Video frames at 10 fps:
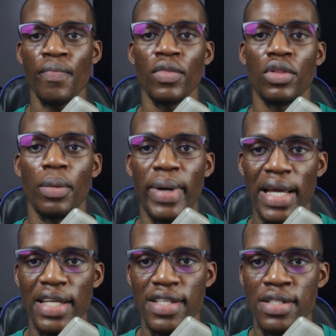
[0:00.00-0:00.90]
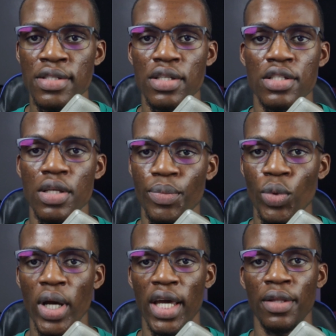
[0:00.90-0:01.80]
the Binance Simple
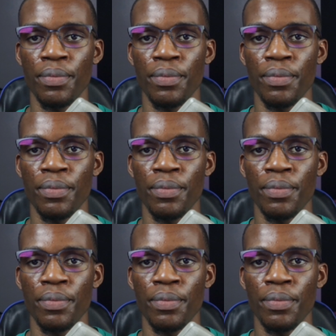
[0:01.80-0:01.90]
Earn.